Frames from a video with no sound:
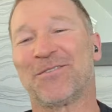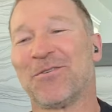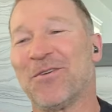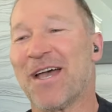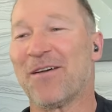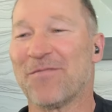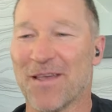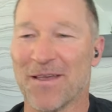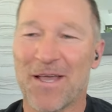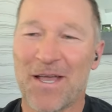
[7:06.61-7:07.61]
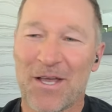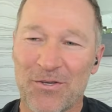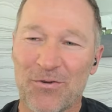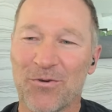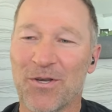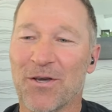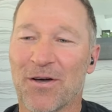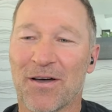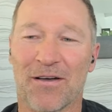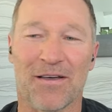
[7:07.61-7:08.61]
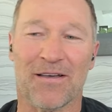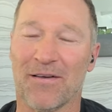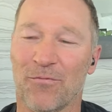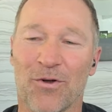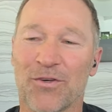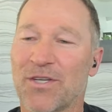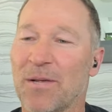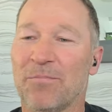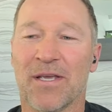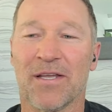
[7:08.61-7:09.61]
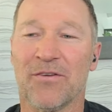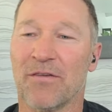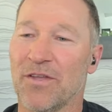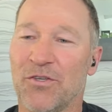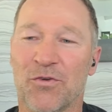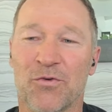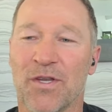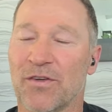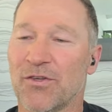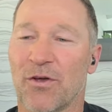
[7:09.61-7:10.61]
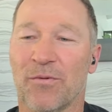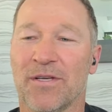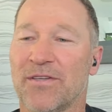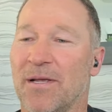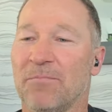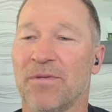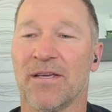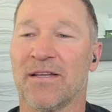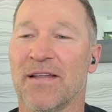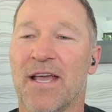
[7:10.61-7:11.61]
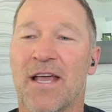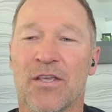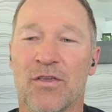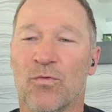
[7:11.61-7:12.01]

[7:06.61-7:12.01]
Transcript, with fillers: So you have the junior world champion, you have the junior German champion,